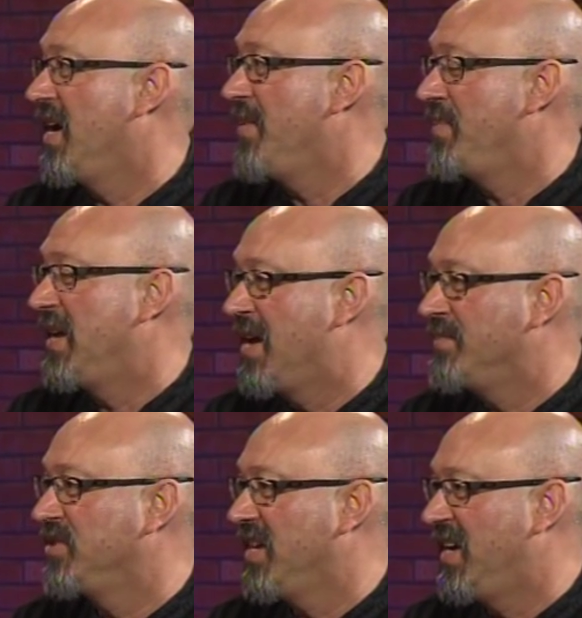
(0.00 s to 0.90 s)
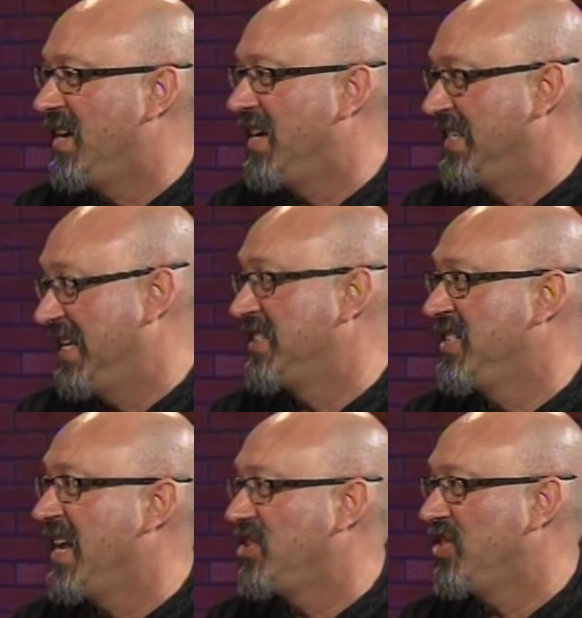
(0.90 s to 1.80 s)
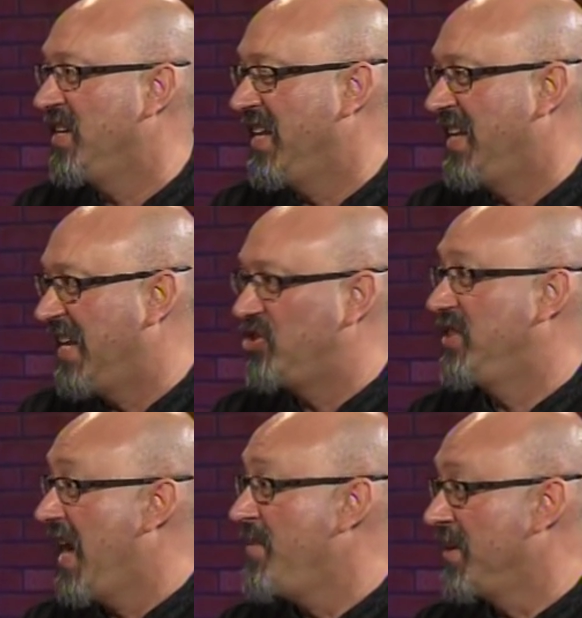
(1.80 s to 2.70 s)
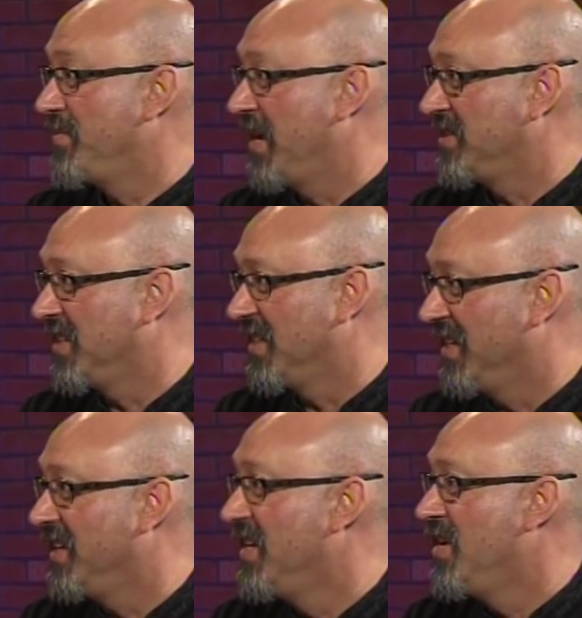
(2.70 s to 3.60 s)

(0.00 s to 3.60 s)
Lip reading: it becomes a destination and entertainment, basically,